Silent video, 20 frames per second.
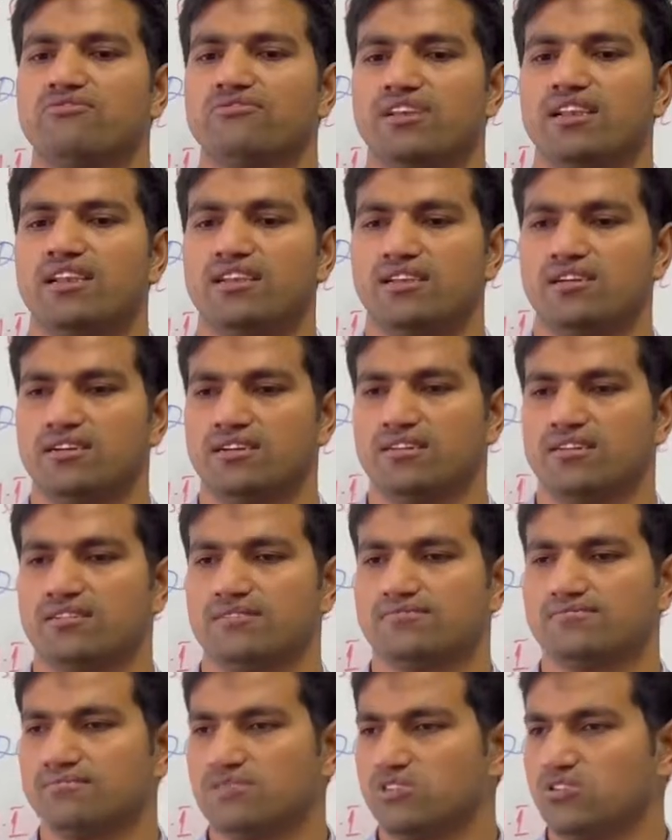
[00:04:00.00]

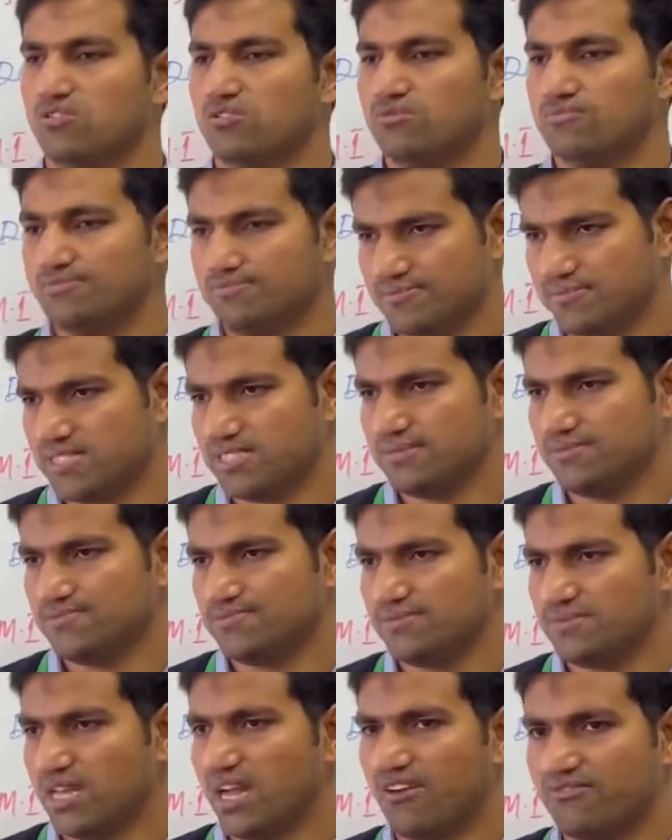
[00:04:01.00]
will,
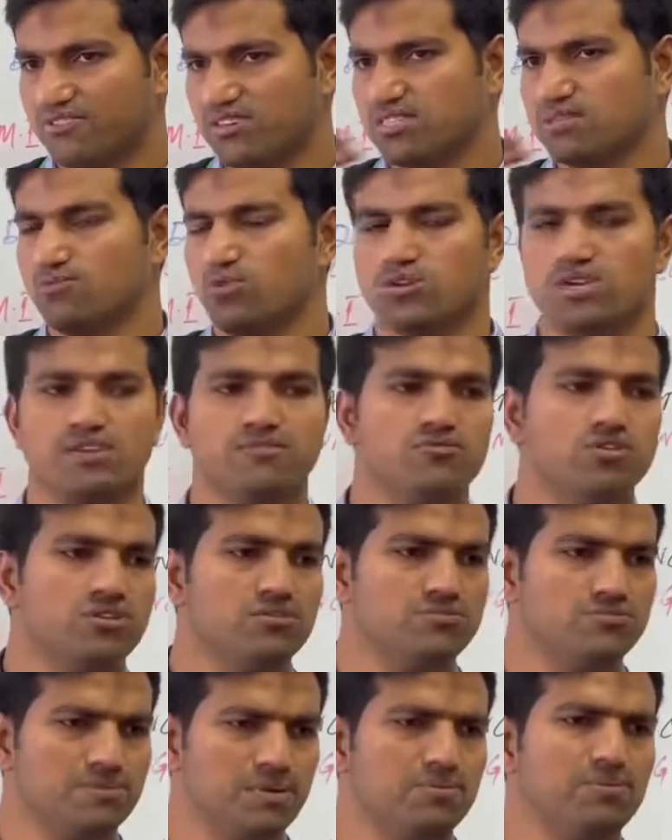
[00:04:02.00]
after
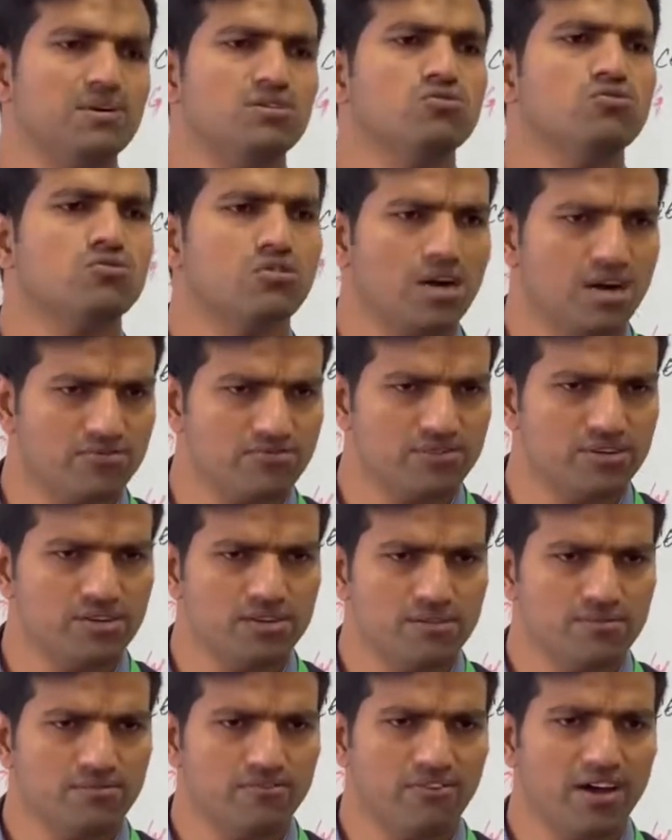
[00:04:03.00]
smoking, people do cough.
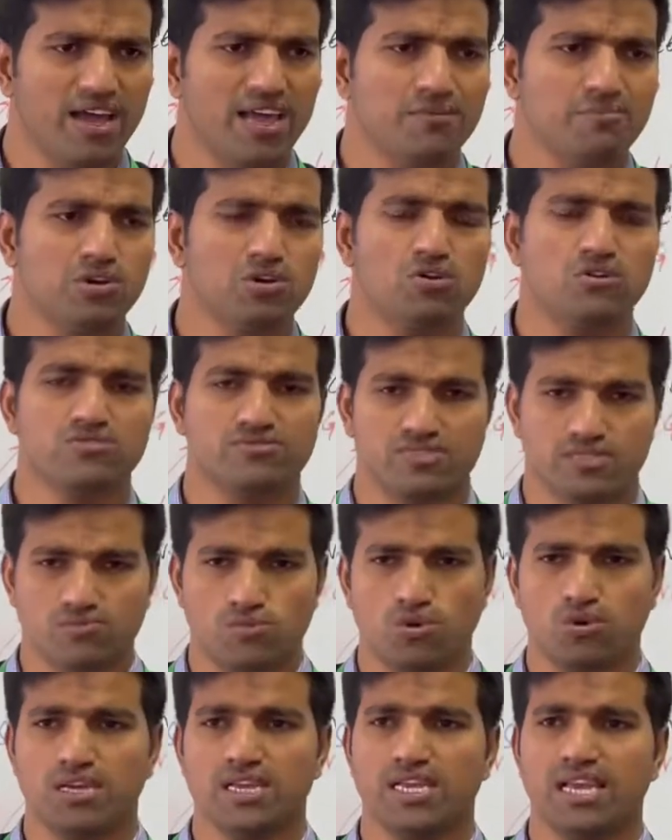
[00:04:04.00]
Why? Because
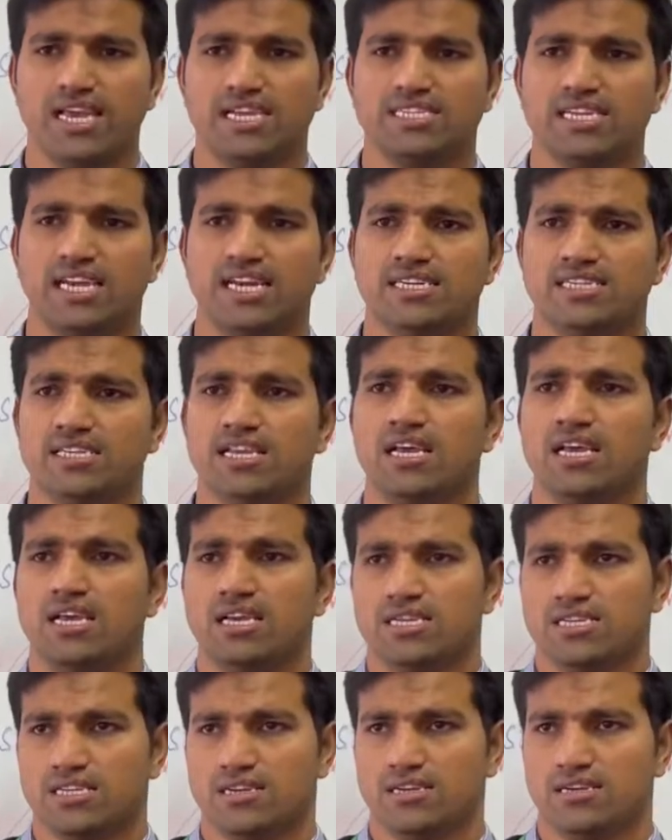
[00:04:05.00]
smoking agents
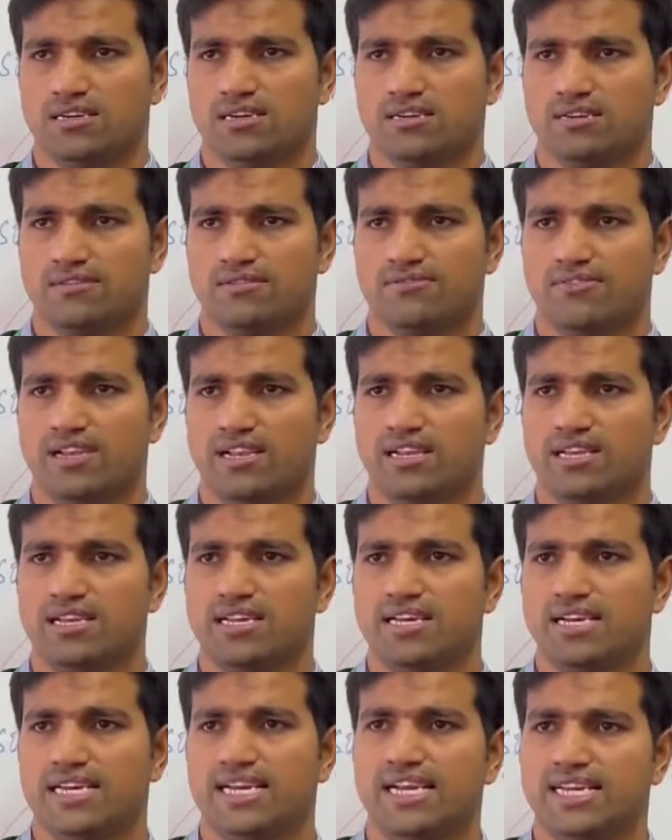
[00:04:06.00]
will
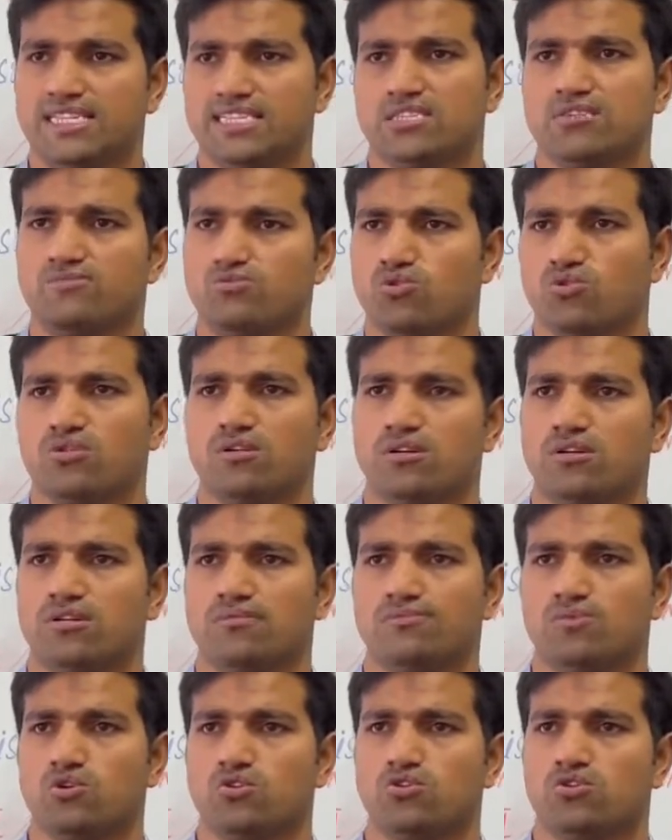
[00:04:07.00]
irritate this
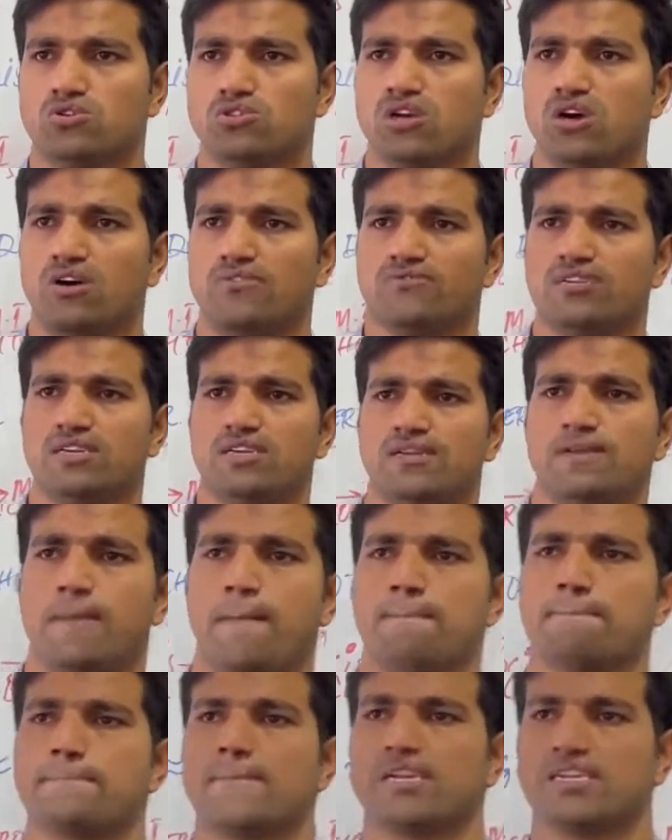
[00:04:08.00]
mucosa of the
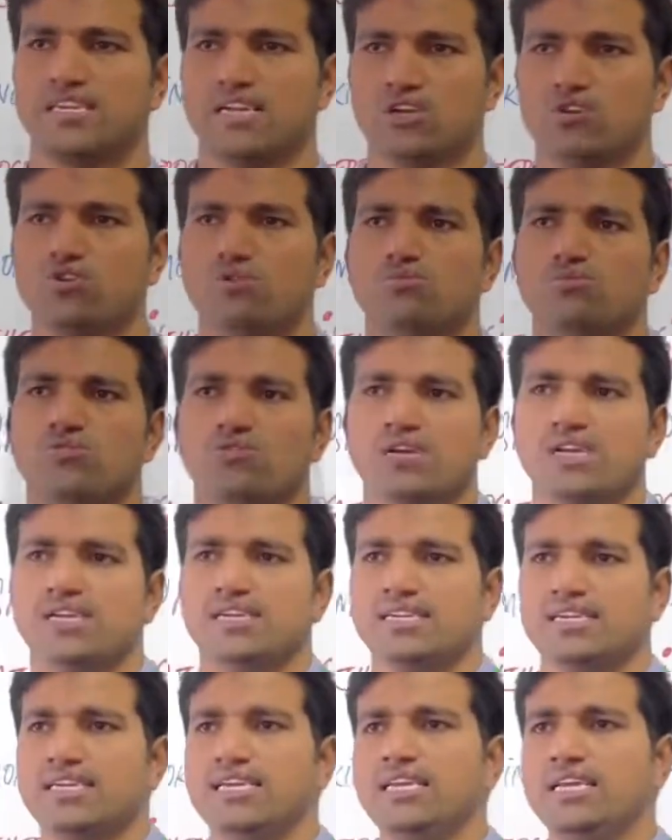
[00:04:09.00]
tracheobronchial
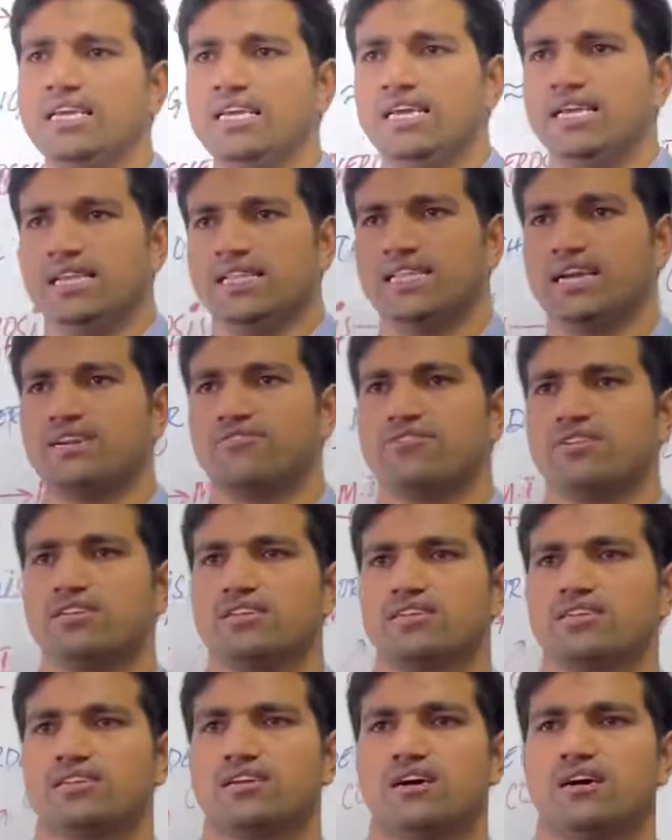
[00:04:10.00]
tree, that will
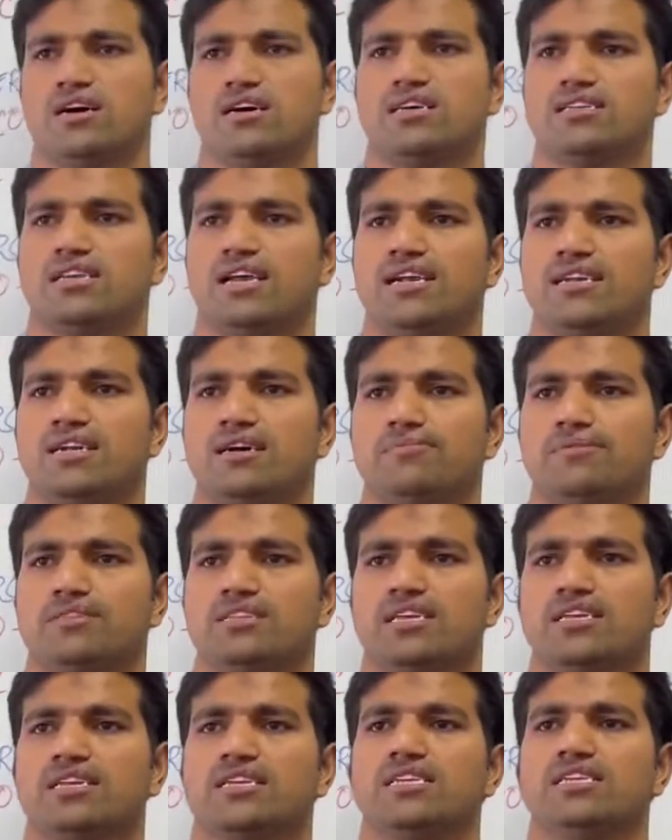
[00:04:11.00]
end up in the
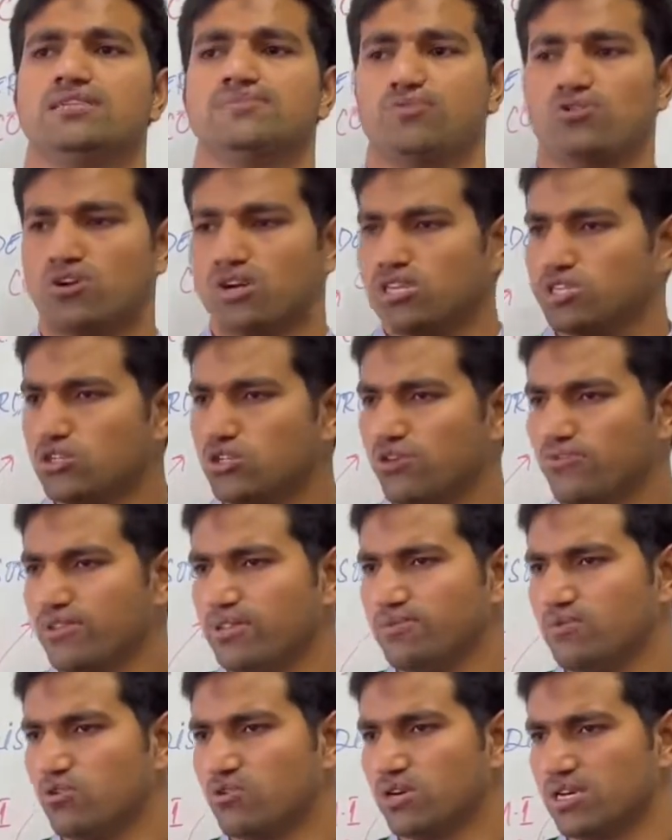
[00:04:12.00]
increased production of the
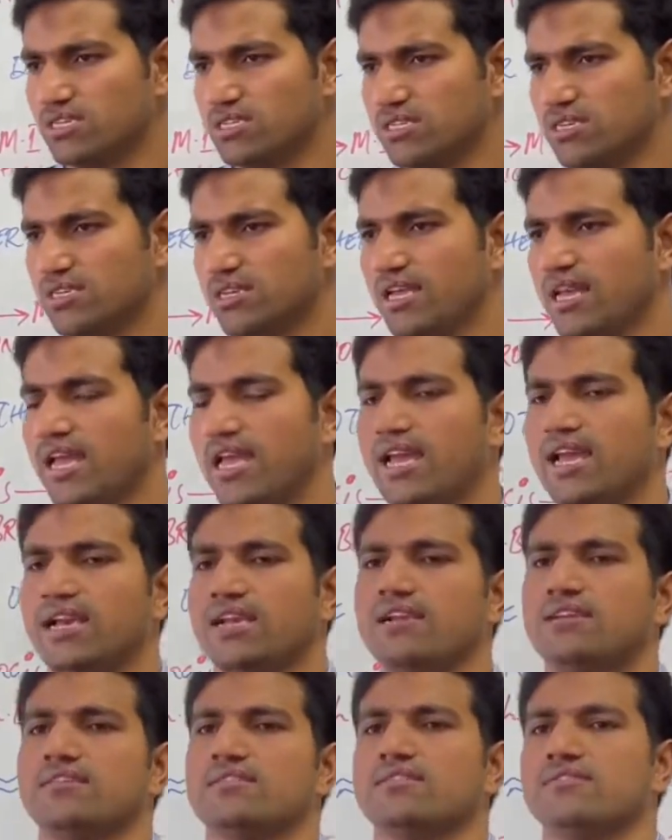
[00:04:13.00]
mucus,
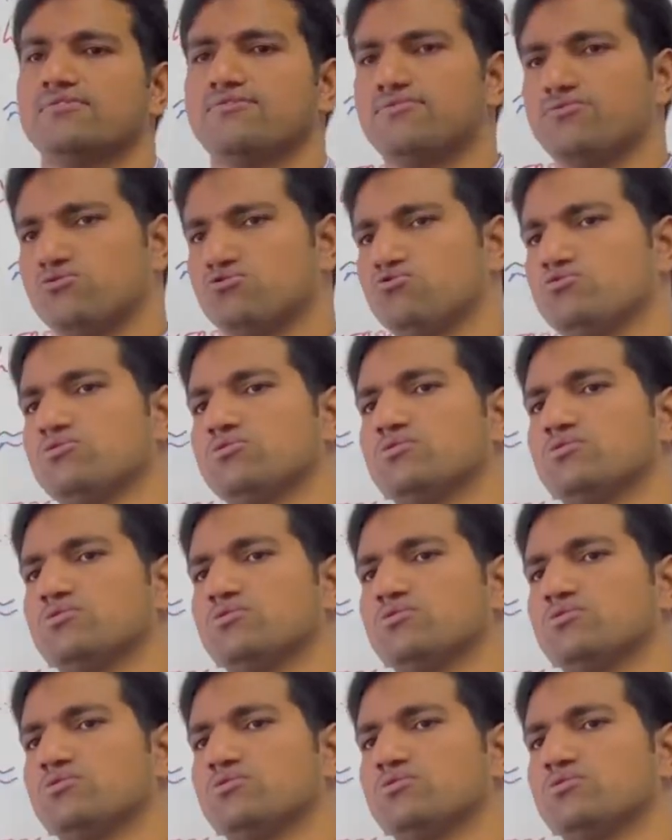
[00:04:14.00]
and to